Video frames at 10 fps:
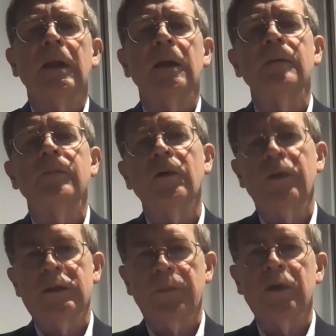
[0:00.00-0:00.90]
In both
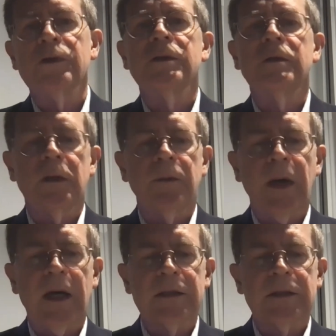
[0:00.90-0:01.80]
his personal
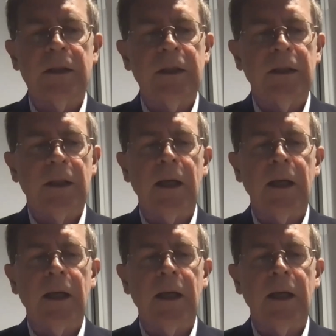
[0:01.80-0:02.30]
capacity